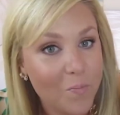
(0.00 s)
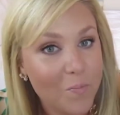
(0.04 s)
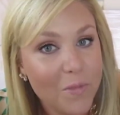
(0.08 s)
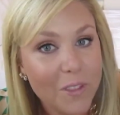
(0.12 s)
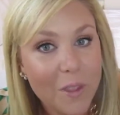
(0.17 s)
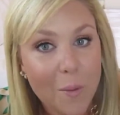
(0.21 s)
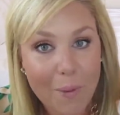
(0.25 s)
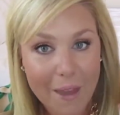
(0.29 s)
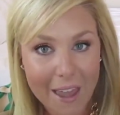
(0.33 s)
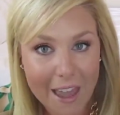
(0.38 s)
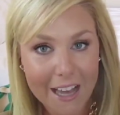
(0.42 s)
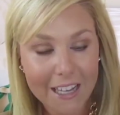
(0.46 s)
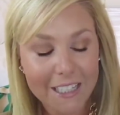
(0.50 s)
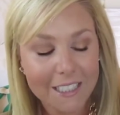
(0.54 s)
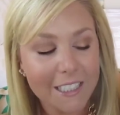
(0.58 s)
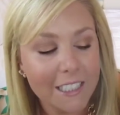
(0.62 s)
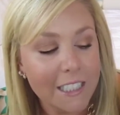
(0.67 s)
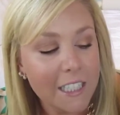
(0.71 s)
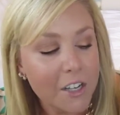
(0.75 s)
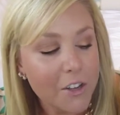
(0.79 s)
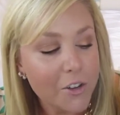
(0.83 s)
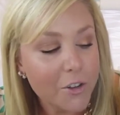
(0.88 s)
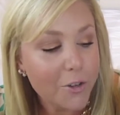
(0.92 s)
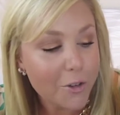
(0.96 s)
the
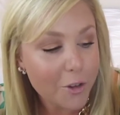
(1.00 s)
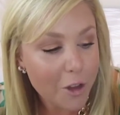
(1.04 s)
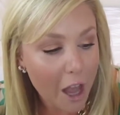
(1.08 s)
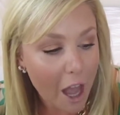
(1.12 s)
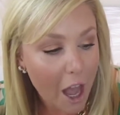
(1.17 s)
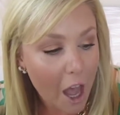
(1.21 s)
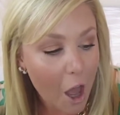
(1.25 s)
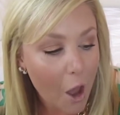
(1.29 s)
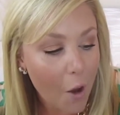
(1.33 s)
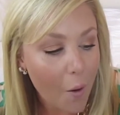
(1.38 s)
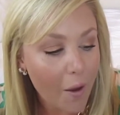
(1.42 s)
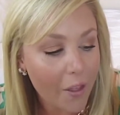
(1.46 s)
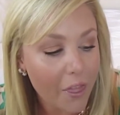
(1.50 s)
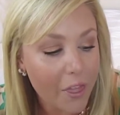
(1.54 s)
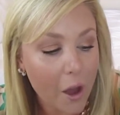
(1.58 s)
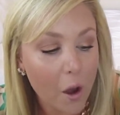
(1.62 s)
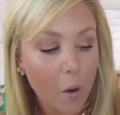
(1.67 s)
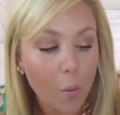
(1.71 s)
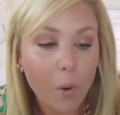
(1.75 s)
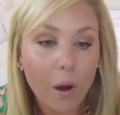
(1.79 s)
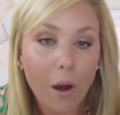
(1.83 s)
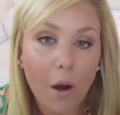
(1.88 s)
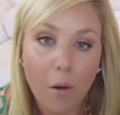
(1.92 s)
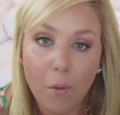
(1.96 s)
best. So I
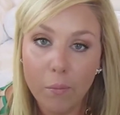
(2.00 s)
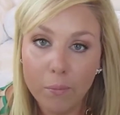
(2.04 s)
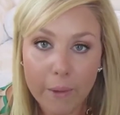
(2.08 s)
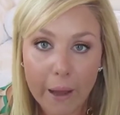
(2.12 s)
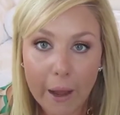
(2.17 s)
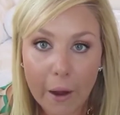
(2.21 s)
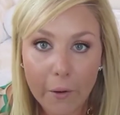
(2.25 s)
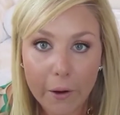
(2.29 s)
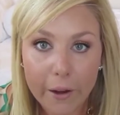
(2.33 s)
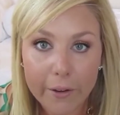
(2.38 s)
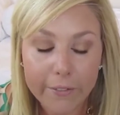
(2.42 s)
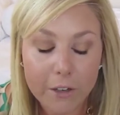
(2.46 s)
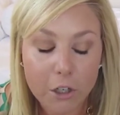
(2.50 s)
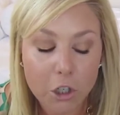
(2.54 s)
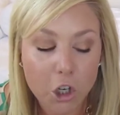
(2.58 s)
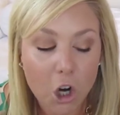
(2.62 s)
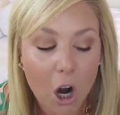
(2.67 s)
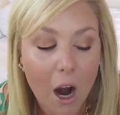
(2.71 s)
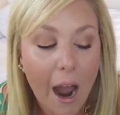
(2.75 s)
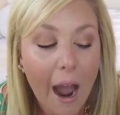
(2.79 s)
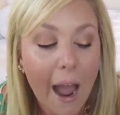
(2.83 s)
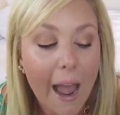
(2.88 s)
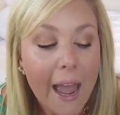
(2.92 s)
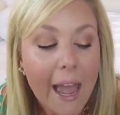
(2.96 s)
thought, well, I'll give it a
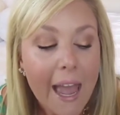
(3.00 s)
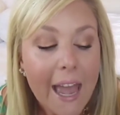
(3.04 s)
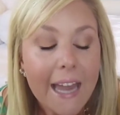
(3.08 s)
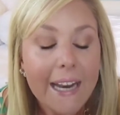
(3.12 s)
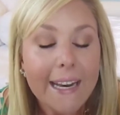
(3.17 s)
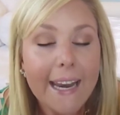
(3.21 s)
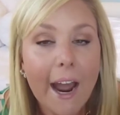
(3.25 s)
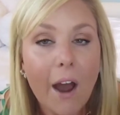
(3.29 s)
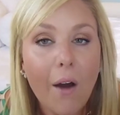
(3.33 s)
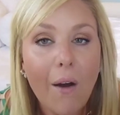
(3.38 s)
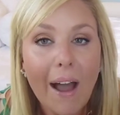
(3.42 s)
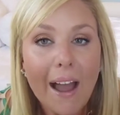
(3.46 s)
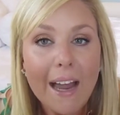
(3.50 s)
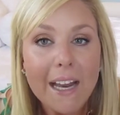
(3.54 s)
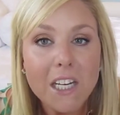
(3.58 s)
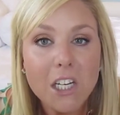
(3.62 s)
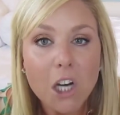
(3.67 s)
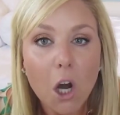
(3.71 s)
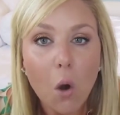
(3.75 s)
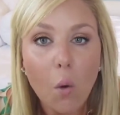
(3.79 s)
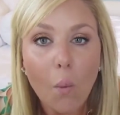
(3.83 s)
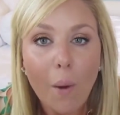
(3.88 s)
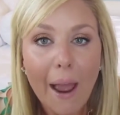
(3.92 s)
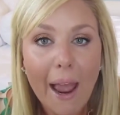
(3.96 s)
try. Now, I
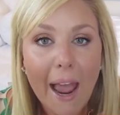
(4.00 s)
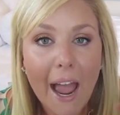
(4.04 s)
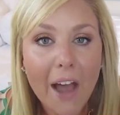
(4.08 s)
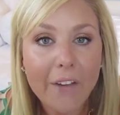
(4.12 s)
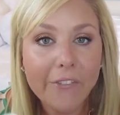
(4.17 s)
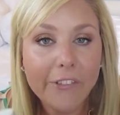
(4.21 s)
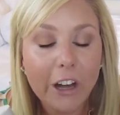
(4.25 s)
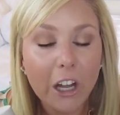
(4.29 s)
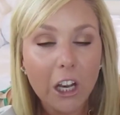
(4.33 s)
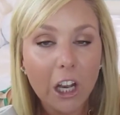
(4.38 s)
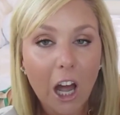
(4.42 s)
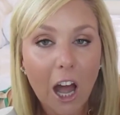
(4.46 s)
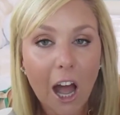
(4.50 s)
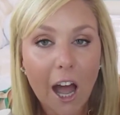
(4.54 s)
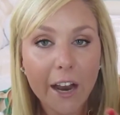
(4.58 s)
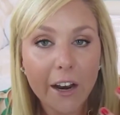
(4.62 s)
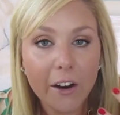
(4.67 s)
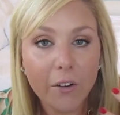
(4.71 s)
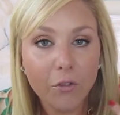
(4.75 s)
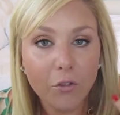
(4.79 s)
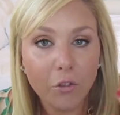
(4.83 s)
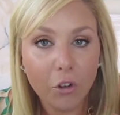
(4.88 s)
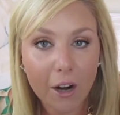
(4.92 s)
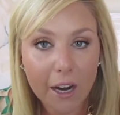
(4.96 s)
don't have a lot
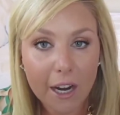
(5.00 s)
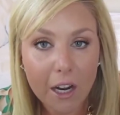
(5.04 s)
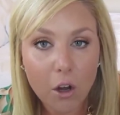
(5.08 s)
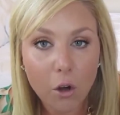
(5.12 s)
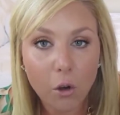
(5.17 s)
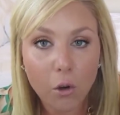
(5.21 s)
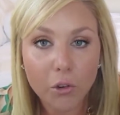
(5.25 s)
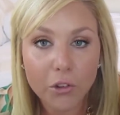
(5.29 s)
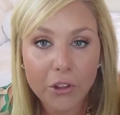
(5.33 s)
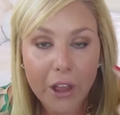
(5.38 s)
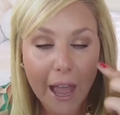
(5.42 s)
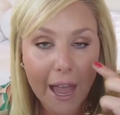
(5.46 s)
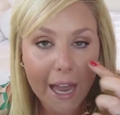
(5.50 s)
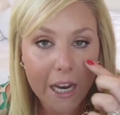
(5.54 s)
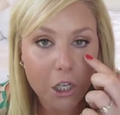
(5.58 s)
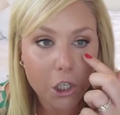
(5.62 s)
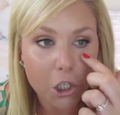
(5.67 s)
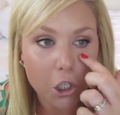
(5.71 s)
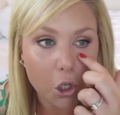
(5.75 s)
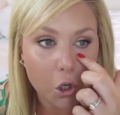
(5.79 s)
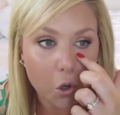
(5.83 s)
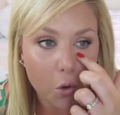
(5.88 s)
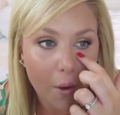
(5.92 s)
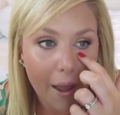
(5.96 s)
of wrinkles. I
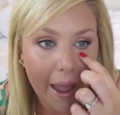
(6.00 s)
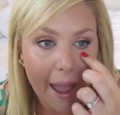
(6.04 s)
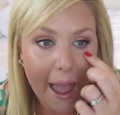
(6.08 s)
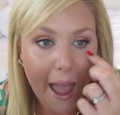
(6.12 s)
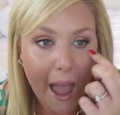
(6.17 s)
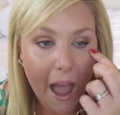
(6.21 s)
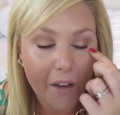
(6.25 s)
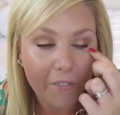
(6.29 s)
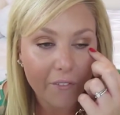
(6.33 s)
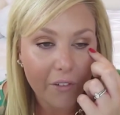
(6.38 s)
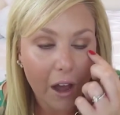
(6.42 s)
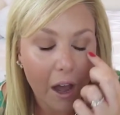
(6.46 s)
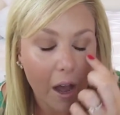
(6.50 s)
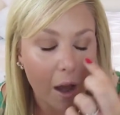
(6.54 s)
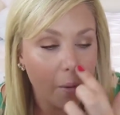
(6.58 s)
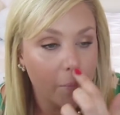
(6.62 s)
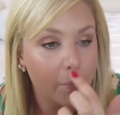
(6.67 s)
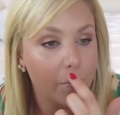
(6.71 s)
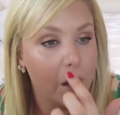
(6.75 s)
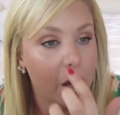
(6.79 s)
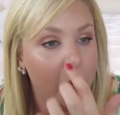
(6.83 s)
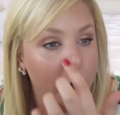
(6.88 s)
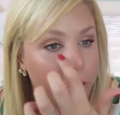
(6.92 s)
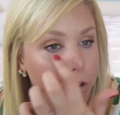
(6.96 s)
do have
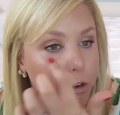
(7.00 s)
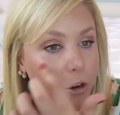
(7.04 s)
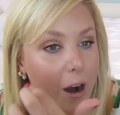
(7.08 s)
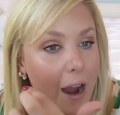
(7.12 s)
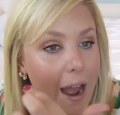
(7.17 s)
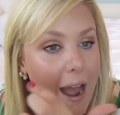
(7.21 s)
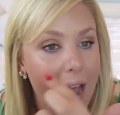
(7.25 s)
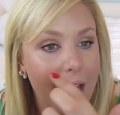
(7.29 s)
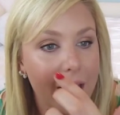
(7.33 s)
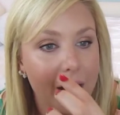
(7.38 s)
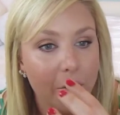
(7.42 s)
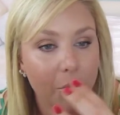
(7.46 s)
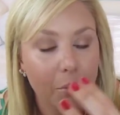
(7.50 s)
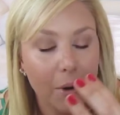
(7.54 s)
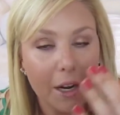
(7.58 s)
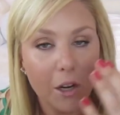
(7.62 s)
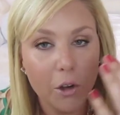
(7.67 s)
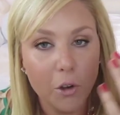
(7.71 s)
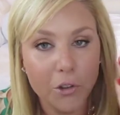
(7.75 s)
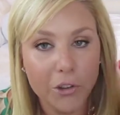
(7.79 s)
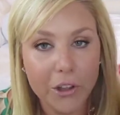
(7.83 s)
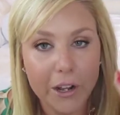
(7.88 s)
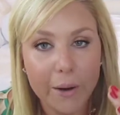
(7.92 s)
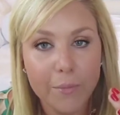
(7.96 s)
um, under eye
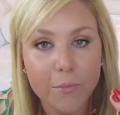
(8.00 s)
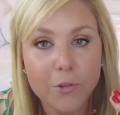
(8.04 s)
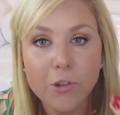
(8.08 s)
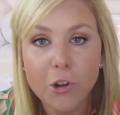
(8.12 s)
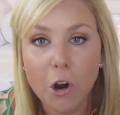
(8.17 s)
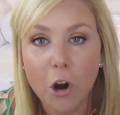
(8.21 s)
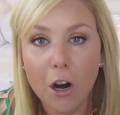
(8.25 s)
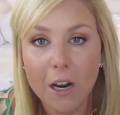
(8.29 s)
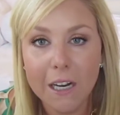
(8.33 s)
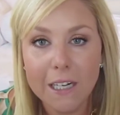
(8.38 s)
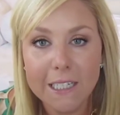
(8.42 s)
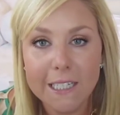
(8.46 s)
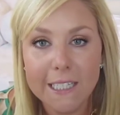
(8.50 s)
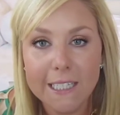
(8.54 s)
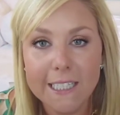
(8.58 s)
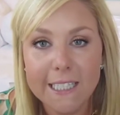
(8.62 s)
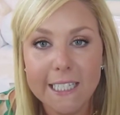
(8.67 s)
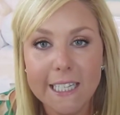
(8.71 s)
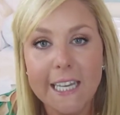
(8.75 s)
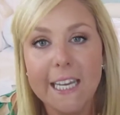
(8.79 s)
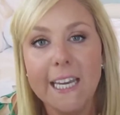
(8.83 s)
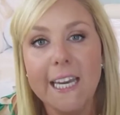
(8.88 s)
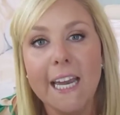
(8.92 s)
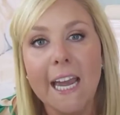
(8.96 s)
wrinkles that I'm starting to
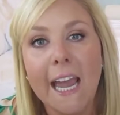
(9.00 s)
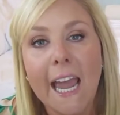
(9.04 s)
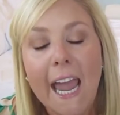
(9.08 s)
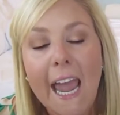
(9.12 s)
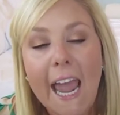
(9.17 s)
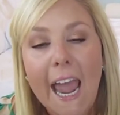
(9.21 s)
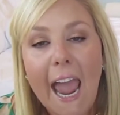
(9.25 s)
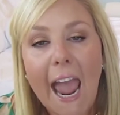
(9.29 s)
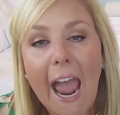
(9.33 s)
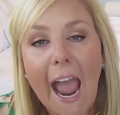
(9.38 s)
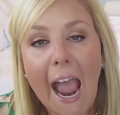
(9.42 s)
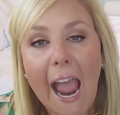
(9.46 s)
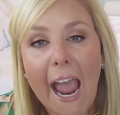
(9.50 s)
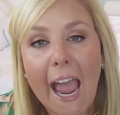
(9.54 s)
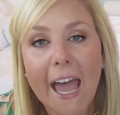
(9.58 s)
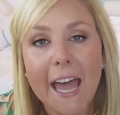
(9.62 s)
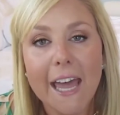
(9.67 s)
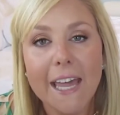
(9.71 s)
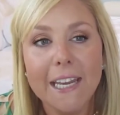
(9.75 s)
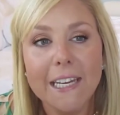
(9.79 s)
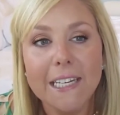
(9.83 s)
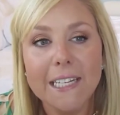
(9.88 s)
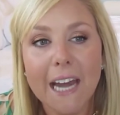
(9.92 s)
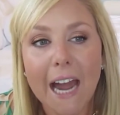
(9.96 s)
see,
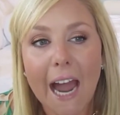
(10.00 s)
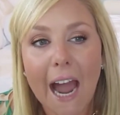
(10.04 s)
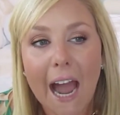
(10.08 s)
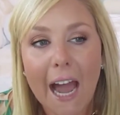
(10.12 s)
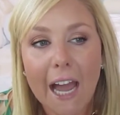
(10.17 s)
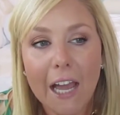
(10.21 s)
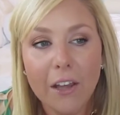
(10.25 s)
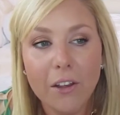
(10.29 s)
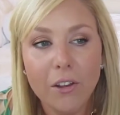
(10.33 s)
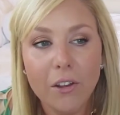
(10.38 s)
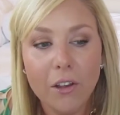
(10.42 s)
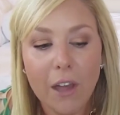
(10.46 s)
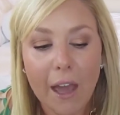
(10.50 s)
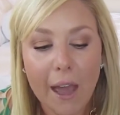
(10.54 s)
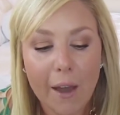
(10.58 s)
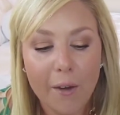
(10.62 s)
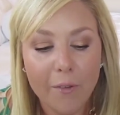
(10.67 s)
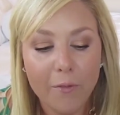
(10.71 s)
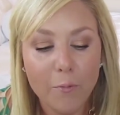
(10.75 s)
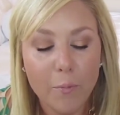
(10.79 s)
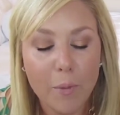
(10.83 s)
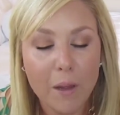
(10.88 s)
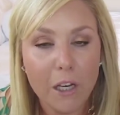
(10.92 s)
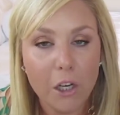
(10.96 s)
and I
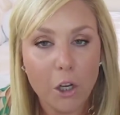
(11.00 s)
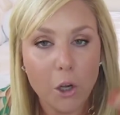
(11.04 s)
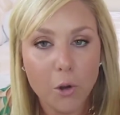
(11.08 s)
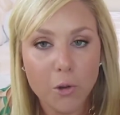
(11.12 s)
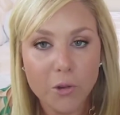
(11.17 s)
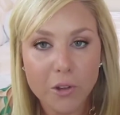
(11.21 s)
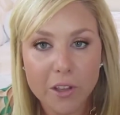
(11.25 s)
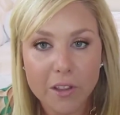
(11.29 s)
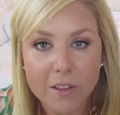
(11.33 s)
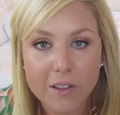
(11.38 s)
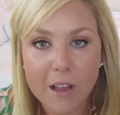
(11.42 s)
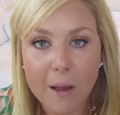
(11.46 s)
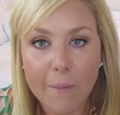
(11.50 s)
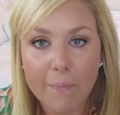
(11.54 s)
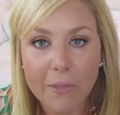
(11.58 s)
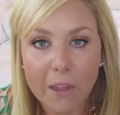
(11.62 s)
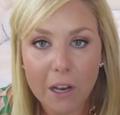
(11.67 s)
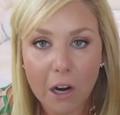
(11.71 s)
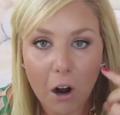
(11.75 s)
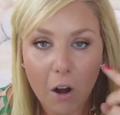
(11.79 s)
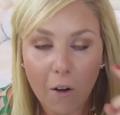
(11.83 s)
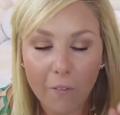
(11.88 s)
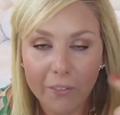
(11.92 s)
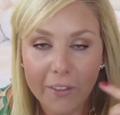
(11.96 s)
have been using
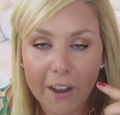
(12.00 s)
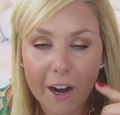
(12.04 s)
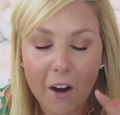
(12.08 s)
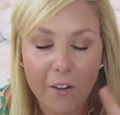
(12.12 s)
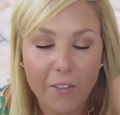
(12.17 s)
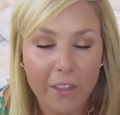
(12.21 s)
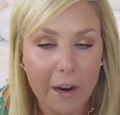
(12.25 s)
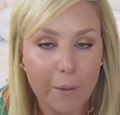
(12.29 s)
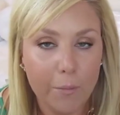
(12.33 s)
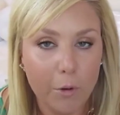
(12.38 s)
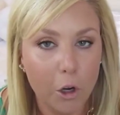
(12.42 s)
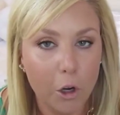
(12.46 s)
something on there that I'm